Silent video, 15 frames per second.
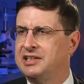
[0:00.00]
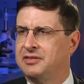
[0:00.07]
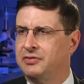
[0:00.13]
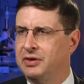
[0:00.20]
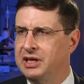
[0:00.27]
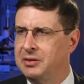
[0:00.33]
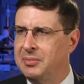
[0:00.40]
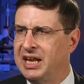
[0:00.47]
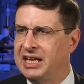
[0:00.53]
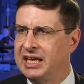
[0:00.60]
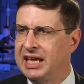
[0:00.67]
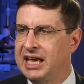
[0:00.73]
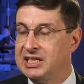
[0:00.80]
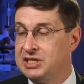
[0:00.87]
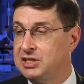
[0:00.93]
different in many
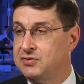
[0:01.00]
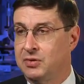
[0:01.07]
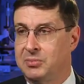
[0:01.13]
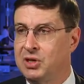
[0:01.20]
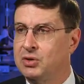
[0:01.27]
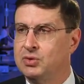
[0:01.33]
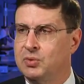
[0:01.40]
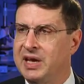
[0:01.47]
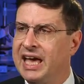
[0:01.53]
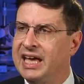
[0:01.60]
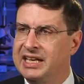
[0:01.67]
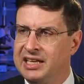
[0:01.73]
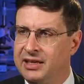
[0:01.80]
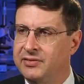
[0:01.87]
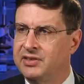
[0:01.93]
cases from those we
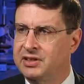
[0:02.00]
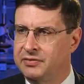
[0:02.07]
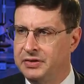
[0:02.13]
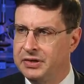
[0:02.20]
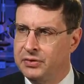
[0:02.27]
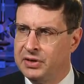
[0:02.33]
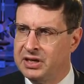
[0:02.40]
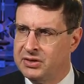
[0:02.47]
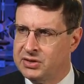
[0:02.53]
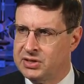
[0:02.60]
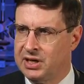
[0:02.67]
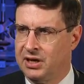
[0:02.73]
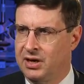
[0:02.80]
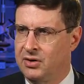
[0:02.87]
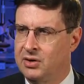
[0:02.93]
had even a few years
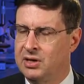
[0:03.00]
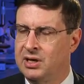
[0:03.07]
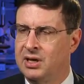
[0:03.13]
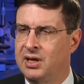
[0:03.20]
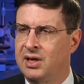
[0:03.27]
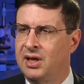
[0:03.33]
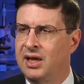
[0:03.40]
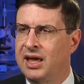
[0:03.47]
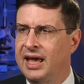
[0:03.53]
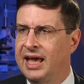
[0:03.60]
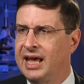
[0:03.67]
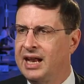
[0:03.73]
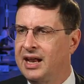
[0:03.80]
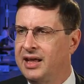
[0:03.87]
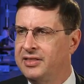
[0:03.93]
ago.
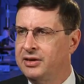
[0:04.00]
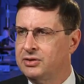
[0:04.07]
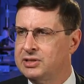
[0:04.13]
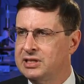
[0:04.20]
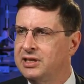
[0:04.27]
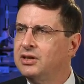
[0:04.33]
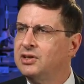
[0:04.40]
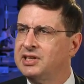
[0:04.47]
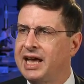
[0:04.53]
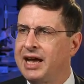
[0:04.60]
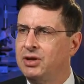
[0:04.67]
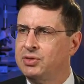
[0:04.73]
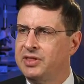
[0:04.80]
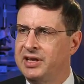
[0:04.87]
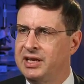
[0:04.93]
And there's little
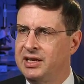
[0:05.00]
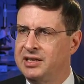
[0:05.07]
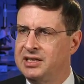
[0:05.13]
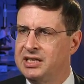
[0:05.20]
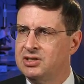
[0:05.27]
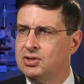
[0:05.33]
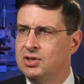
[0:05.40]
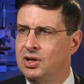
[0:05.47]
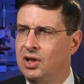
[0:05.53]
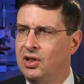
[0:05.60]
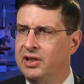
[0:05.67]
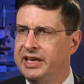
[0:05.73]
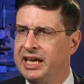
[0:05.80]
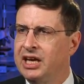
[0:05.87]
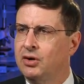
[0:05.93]
doubt that
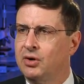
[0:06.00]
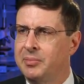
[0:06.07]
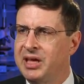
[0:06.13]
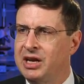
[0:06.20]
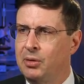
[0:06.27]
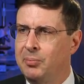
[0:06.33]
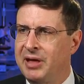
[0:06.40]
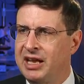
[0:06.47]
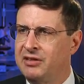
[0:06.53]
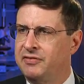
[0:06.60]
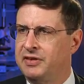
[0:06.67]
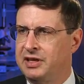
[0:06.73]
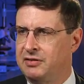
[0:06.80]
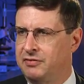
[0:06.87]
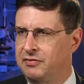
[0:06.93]
additional incremental
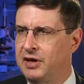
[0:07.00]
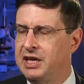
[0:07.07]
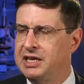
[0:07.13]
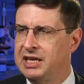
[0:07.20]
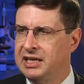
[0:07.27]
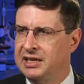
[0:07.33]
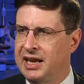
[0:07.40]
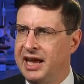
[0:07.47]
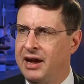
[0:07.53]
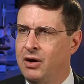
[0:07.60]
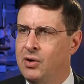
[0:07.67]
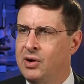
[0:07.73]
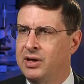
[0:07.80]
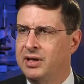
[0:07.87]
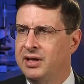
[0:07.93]
benefit of funding
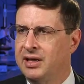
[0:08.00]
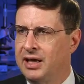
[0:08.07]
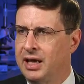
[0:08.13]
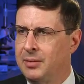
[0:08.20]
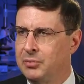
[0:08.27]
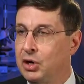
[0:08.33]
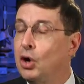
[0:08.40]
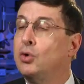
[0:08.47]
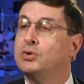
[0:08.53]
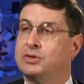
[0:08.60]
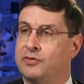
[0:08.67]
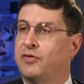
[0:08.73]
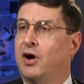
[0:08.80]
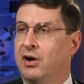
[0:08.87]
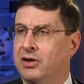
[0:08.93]
now
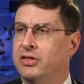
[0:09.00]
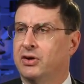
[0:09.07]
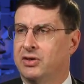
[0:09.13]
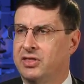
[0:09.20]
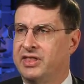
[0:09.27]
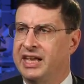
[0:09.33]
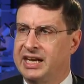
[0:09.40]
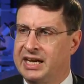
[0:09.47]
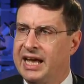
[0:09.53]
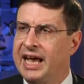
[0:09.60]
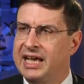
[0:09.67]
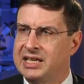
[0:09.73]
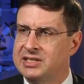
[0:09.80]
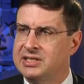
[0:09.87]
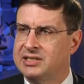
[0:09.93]
goes farther than it
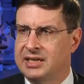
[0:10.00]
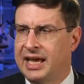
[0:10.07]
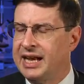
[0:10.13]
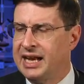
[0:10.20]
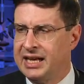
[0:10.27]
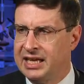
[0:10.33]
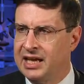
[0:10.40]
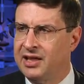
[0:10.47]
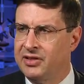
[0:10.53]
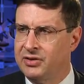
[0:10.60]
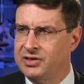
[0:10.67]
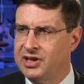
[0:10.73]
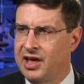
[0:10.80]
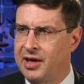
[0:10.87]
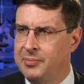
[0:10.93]
has at any other
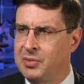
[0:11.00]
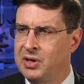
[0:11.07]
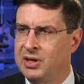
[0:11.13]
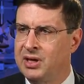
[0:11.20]
time.